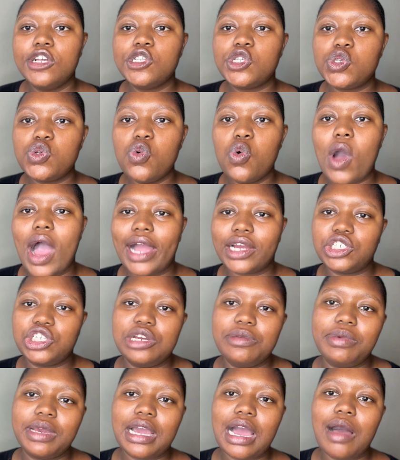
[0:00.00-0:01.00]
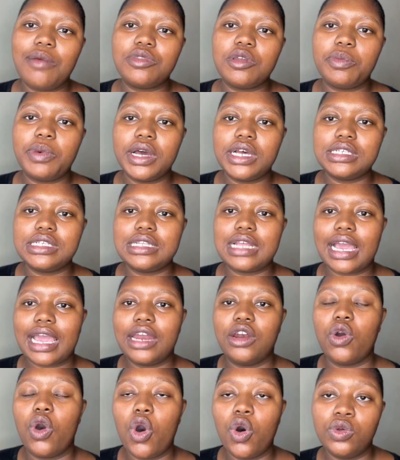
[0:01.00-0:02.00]
to actually become the person that
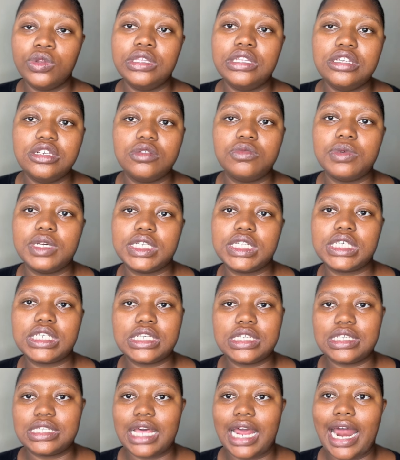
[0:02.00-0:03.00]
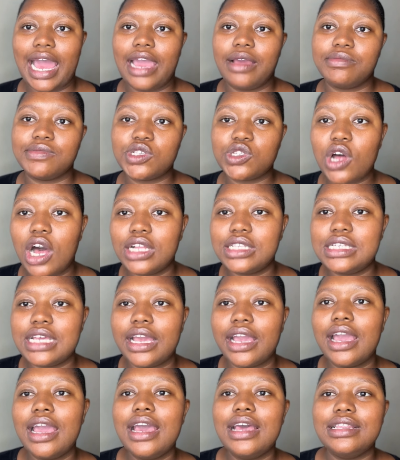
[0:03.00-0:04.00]
can own these businesses that I am
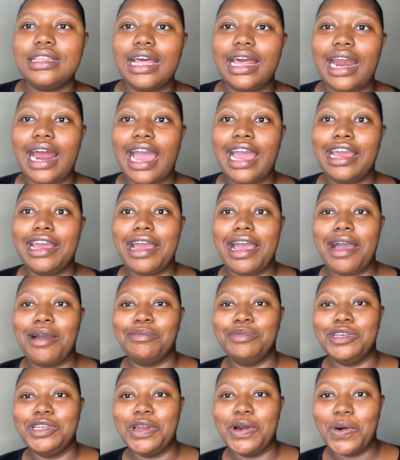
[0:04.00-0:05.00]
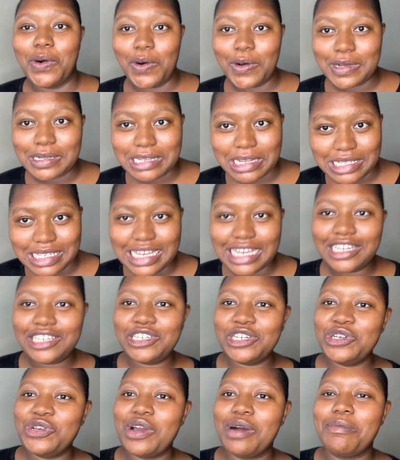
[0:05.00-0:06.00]
starting, that I am, you know, also
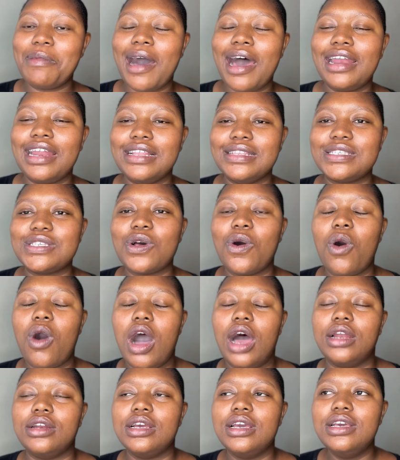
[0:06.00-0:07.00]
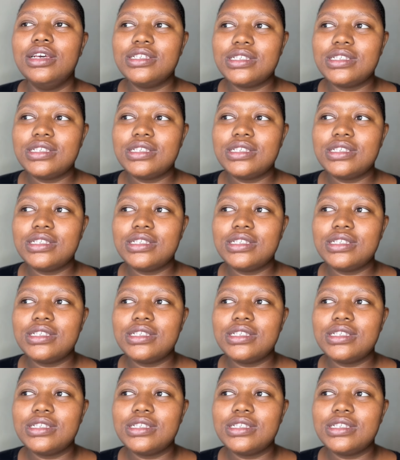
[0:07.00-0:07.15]
teaching you about and so on.